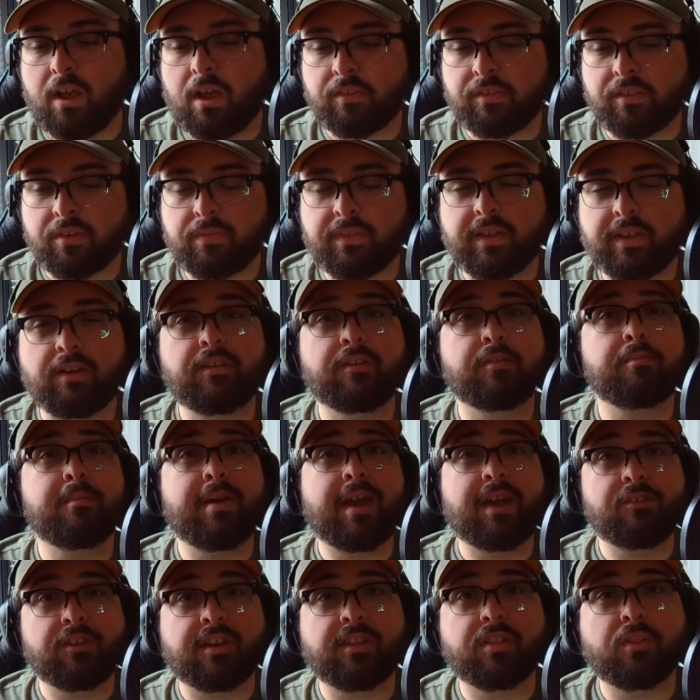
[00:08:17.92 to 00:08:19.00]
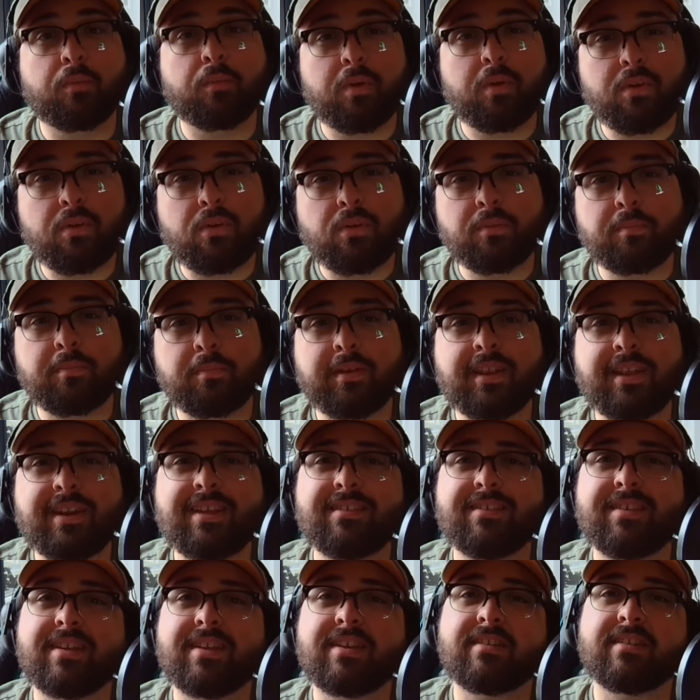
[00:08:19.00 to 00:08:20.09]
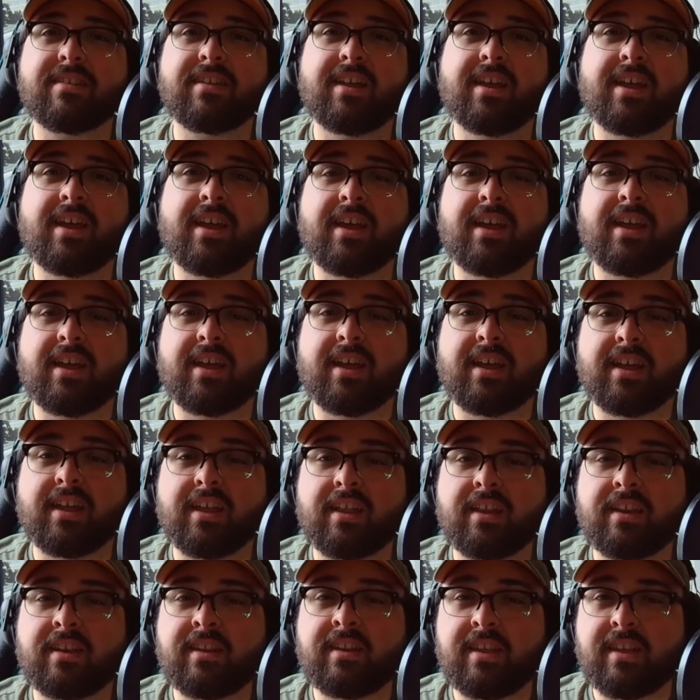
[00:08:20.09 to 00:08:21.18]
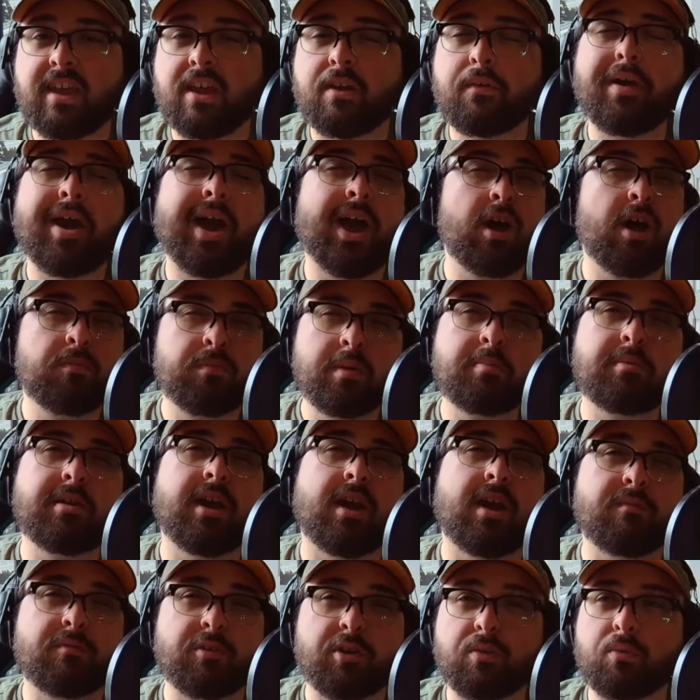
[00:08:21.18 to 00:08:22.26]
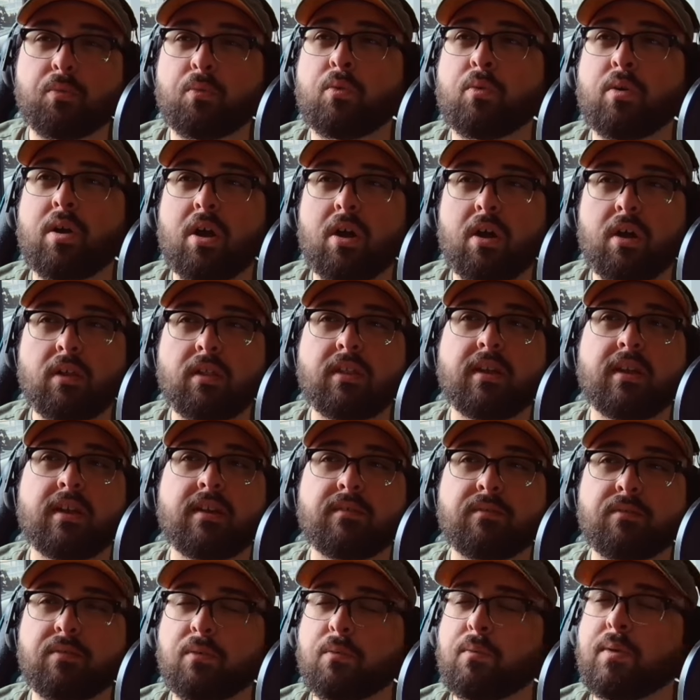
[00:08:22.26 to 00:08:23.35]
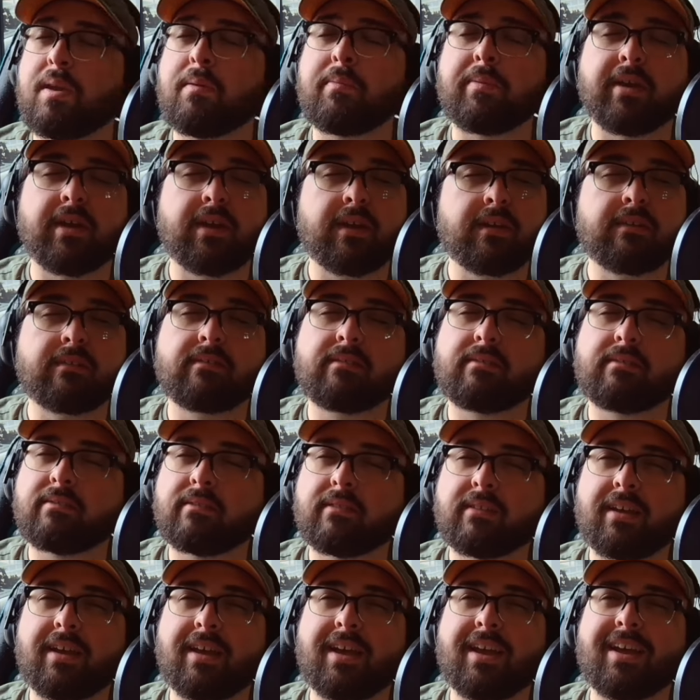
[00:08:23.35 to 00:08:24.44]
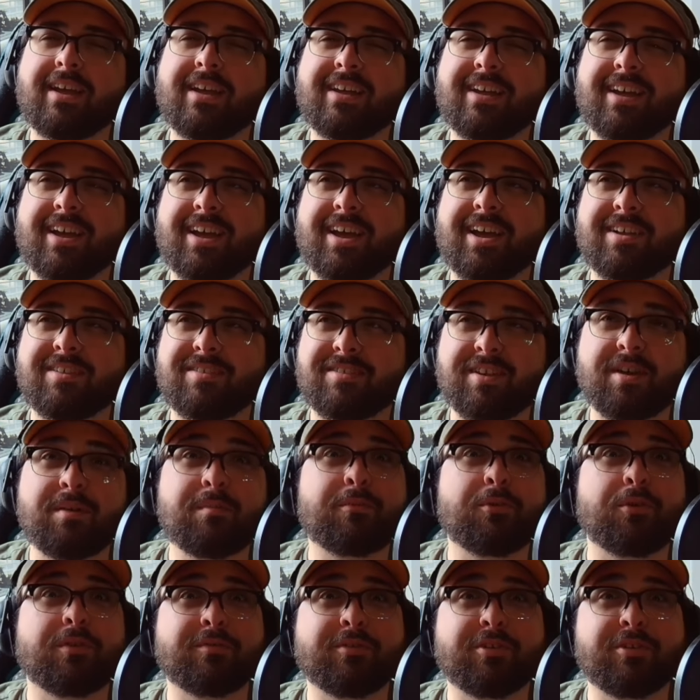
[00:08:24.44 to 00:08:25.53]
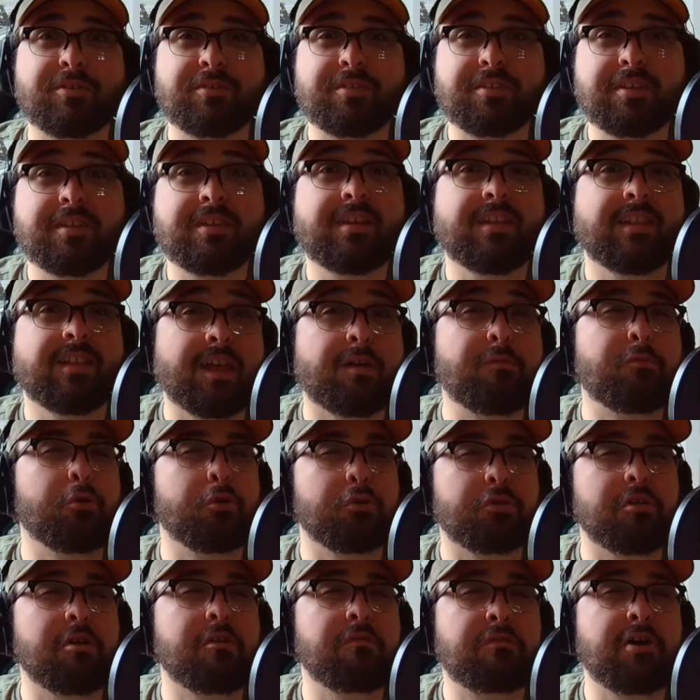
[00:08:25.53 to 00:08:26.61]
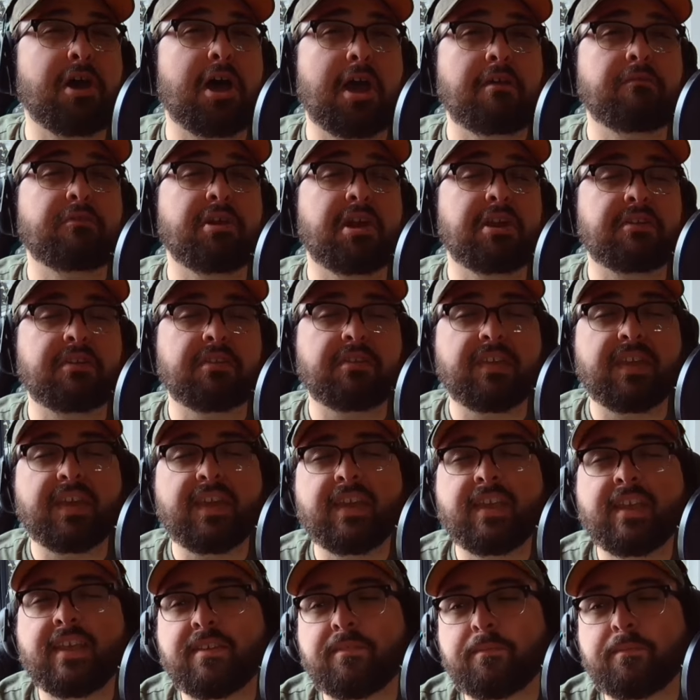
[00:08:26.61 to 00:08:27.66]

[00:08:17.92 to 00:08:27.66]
Also, there is magic in the world, but it isn't a Dio album cover wall of weeping subwoofers levels of high fantasy.